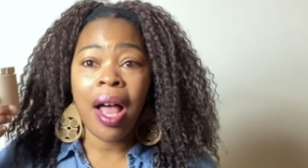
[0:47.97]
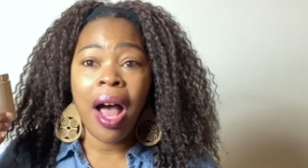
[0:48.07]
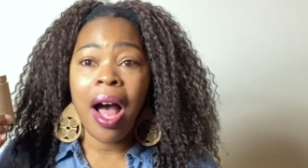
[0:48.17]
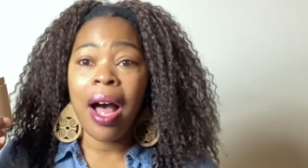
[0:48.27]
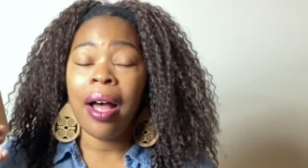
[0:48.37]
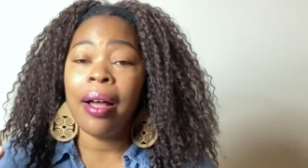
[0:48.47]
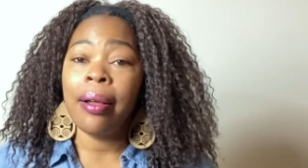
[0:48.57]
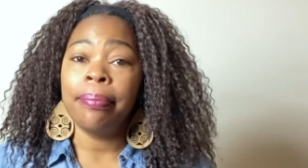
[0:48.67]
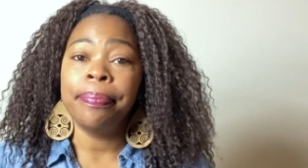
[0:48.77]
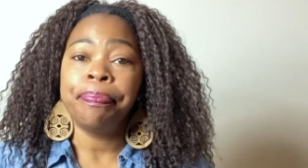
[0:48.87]

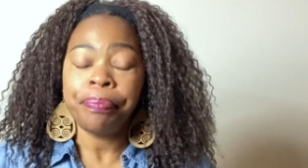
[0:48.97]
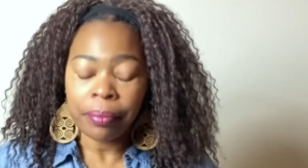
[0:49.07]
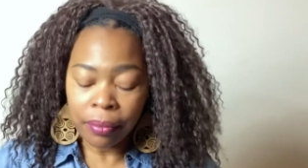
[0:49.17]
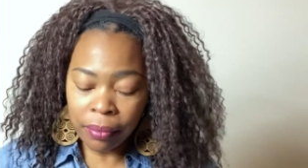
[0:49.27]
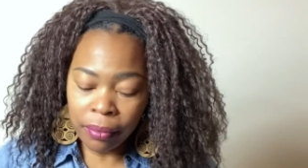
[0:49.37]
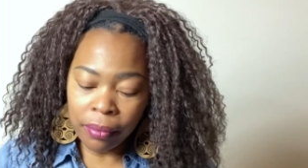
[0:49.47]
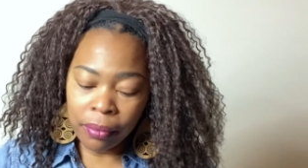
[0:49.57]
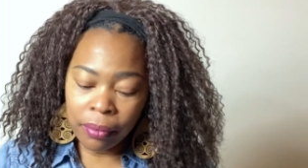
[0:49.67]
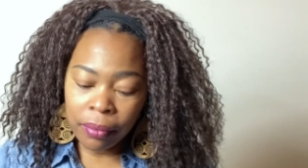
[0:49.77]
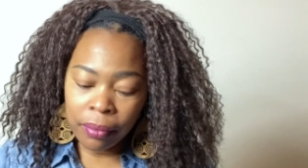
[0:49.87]
Um,
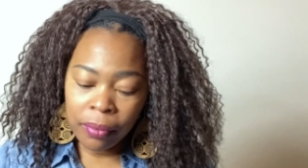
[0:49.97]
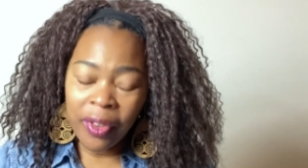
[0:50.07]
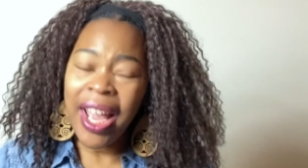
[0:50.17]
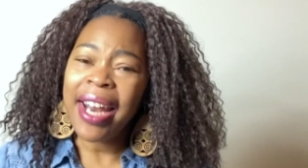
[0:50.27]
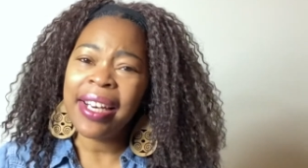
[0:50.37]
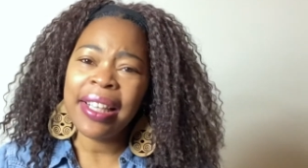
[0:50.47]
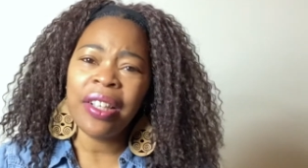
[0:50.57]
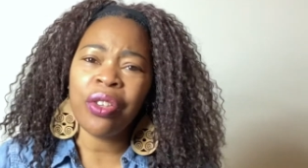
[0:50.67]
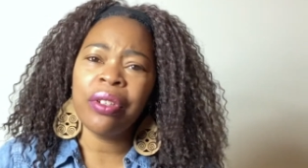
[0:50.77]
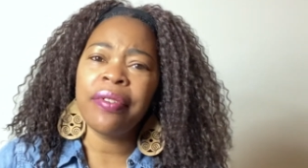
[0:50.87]
Got it at the
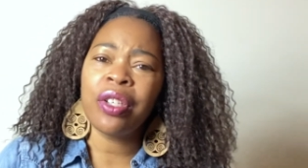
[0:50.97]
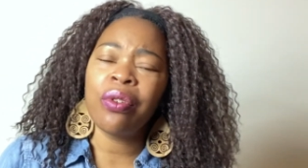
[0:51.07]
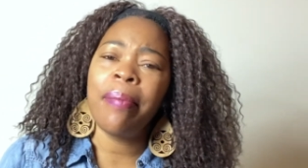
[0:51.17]
thrift store,